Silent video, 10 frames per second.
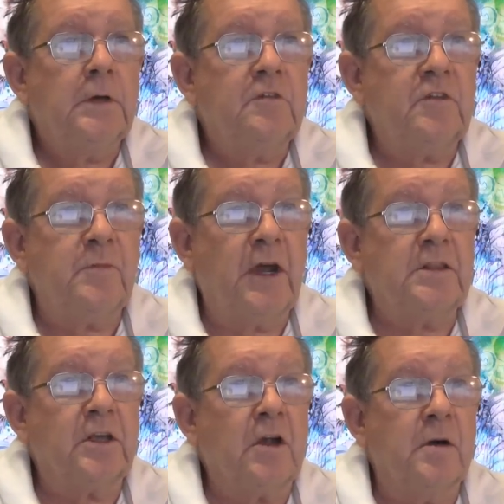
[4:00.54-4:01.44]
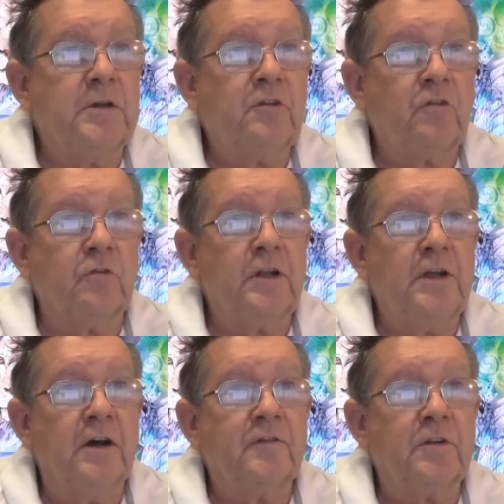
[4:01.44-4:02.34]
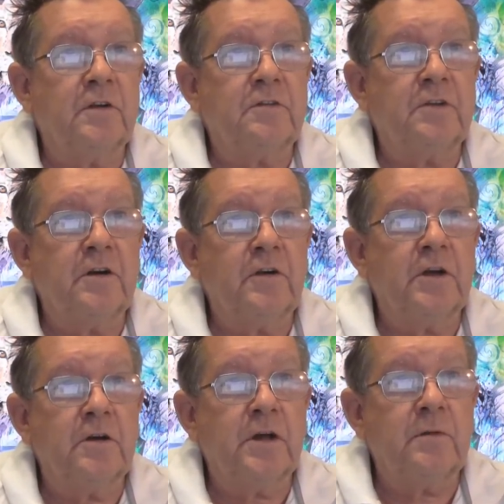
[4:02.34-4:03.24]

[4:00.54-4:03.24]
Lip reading: She made the comments shortly after Ontario